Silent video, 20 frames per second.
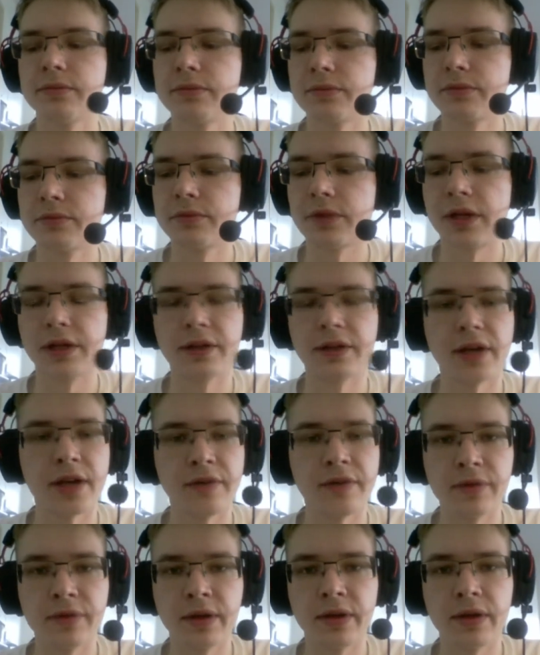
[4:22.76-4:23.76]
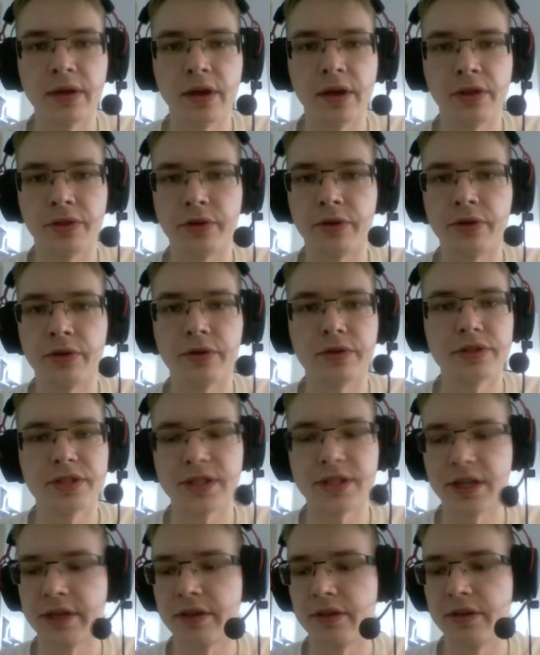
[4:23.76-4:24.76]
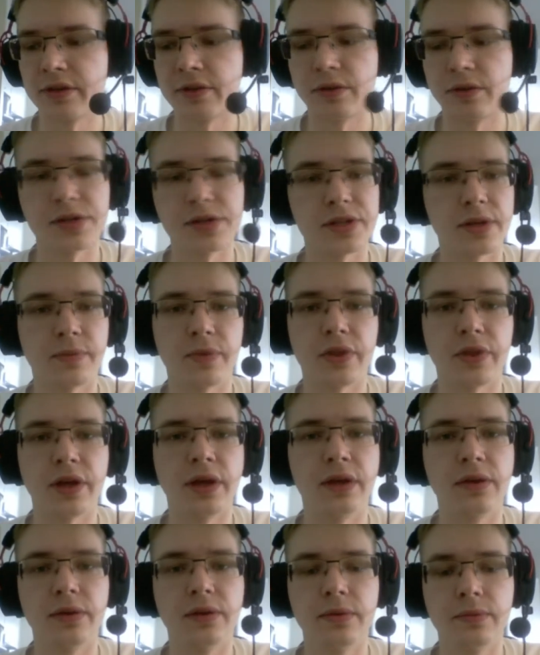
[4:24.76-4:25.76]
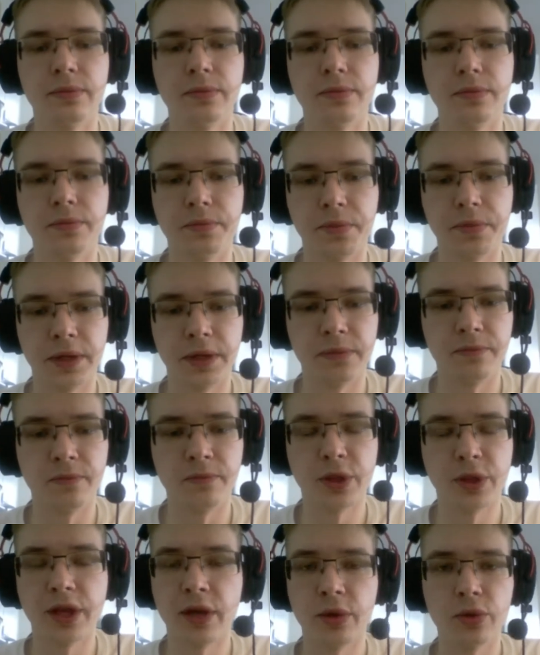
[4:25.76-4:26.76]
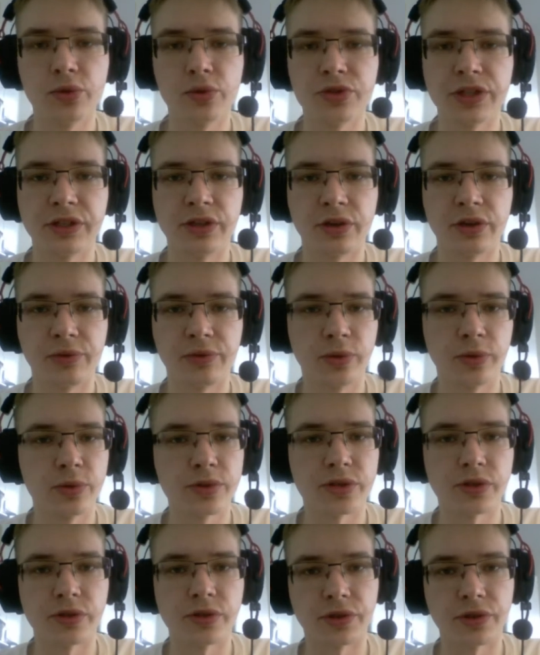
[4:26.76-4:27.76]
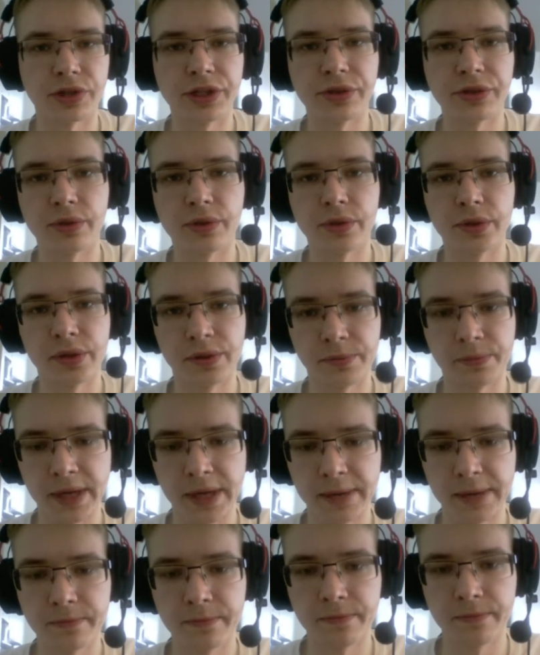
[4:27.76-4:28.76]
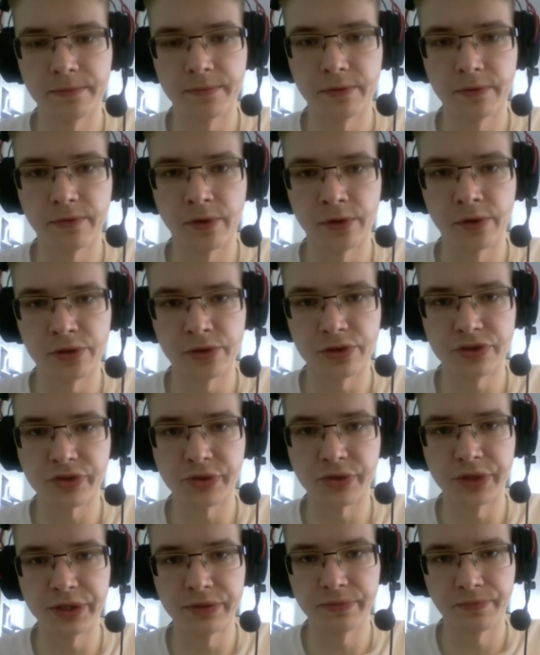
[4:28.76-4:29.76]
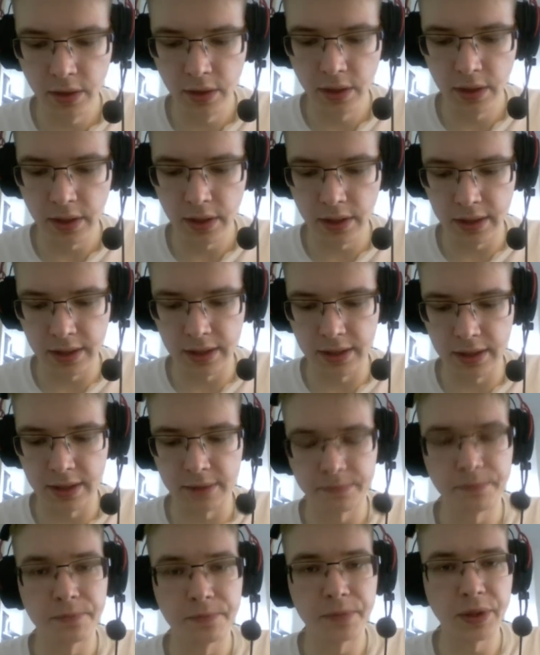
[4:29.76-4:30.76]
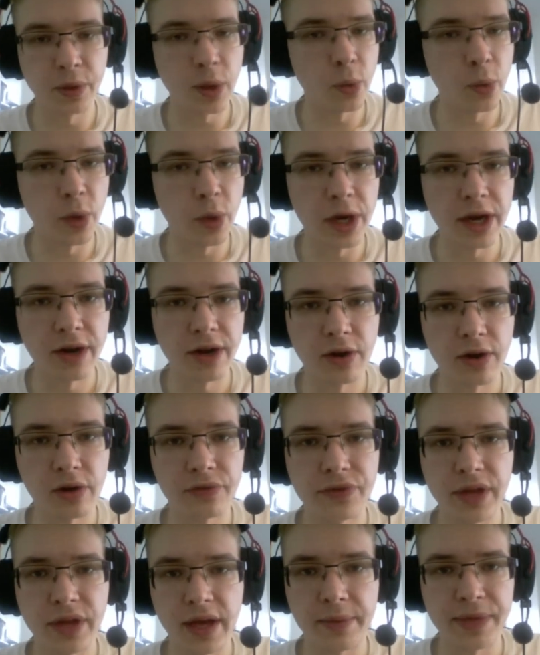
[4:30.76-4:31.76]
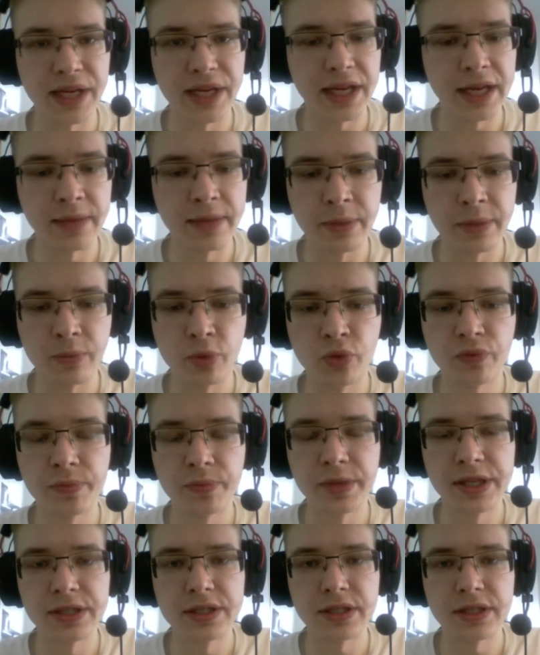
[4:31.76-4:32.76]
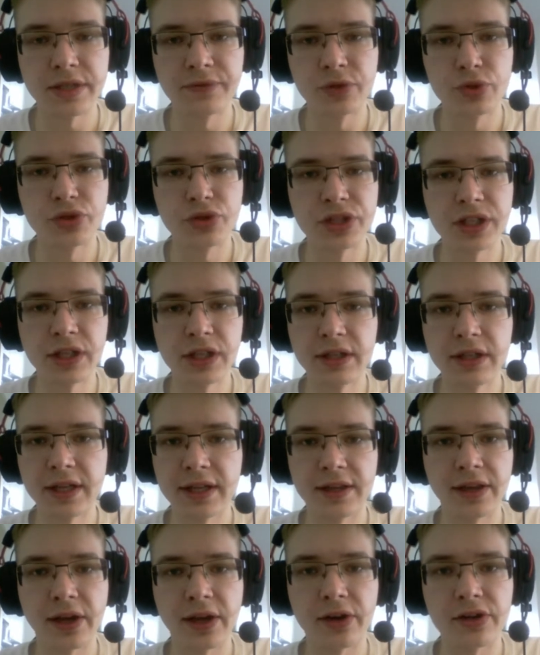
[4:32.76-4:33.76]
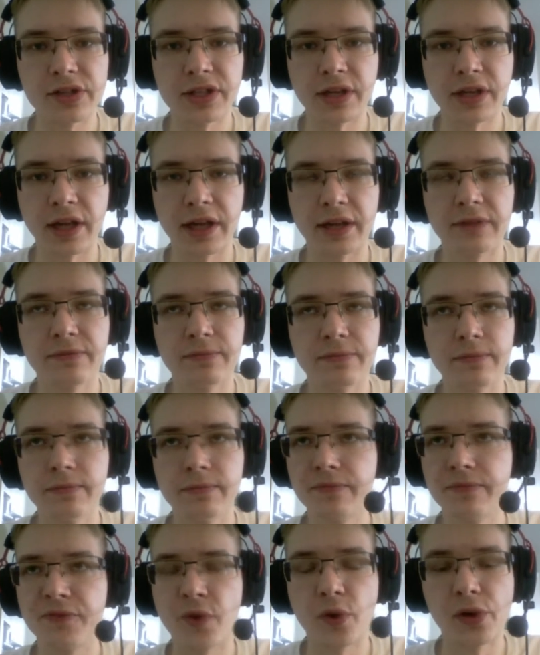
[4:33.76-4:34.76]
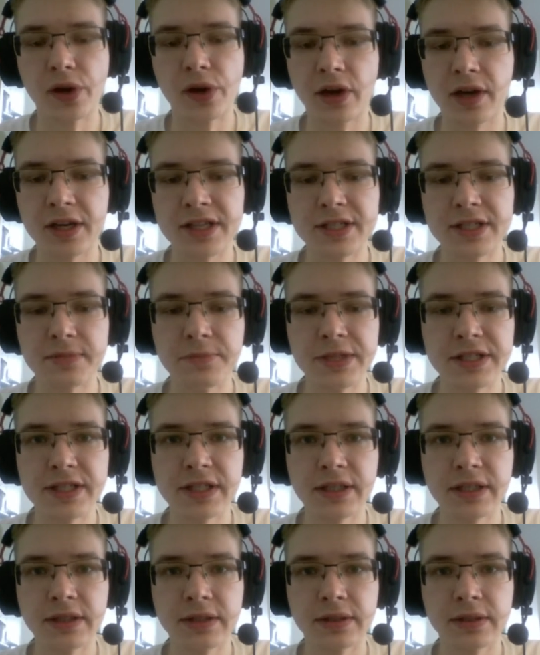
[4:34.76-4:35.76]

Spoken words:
like every other second or something, but without losing your focus on your hero on your map, on your screen. Be aware of the enemy movements. If you see that there's like 4 guys missing